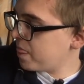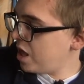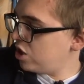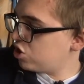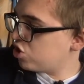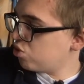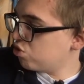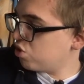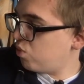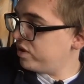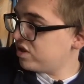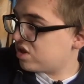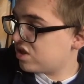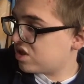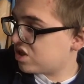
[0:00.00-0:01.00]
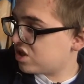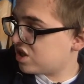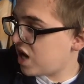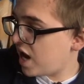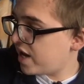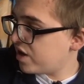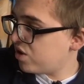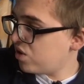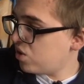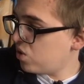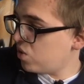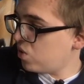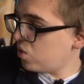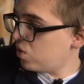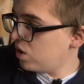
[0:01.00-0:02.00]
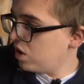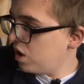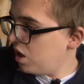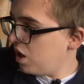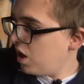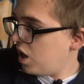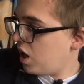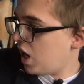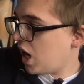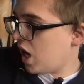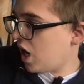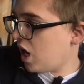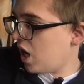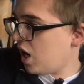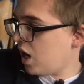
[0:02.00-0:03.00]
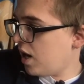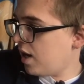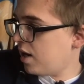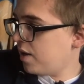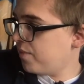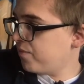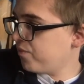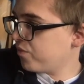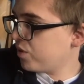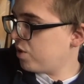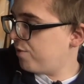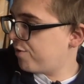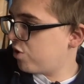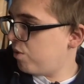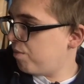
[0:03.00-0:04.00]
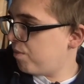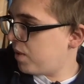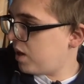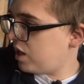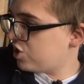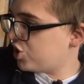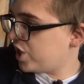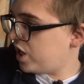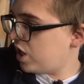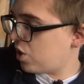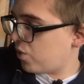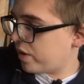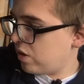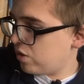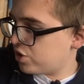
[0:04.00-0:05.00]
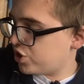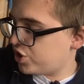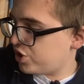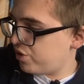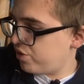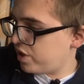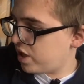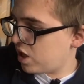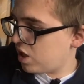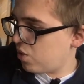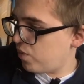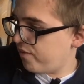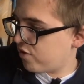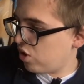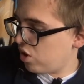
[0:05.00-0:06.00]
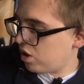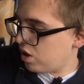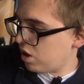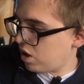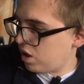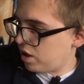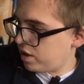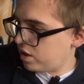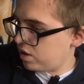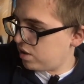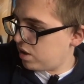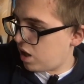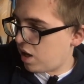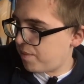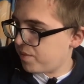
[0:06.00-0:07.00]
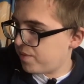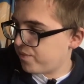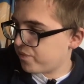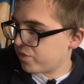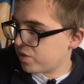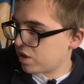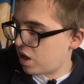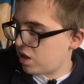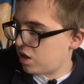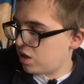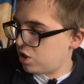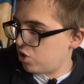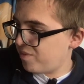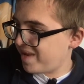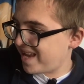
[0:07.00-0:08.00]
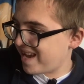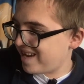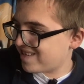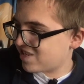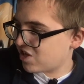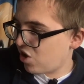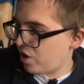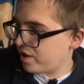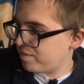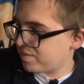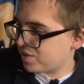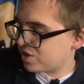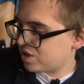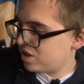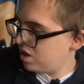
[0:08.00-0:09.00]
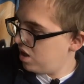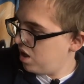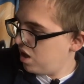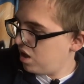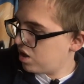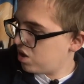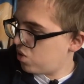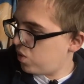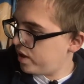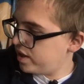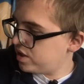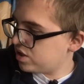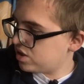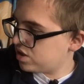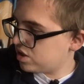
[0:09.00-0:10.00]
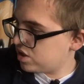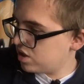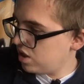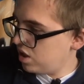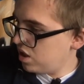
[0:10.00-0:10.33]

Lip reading: Shorter Winter's Tale. We've got Magic. We've got Studio. We've got Lumiere Types Quiz.